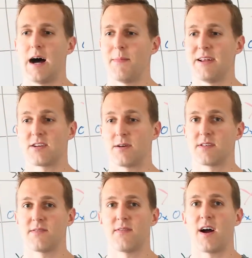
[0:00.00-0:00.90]
in terms
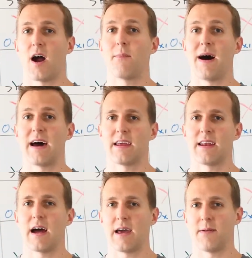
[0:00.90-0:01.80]
of our body
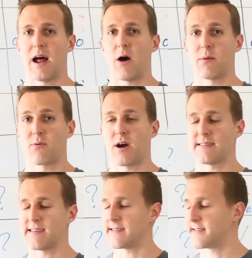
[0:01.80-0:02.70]
and how we
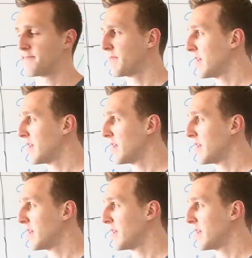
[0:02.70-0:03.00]
process.